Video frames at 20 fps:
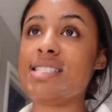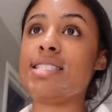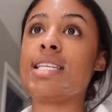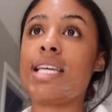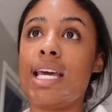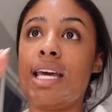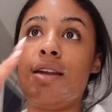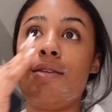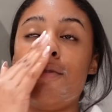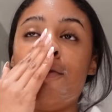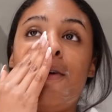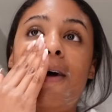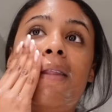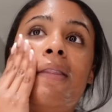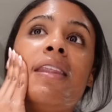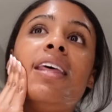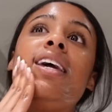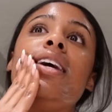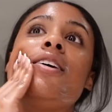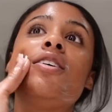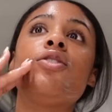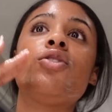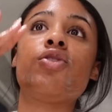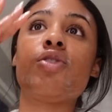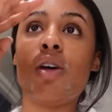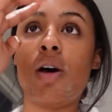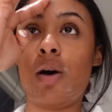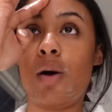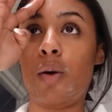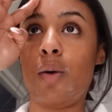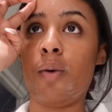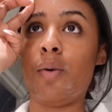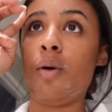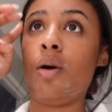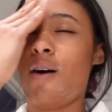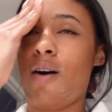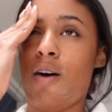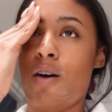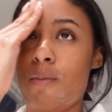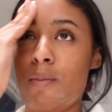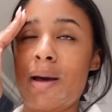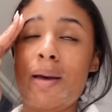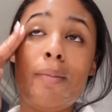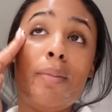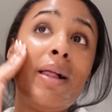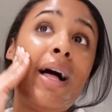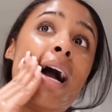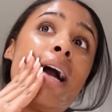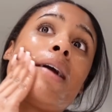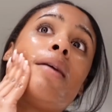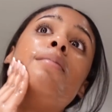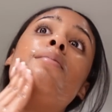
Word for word: skin friendly. So all my black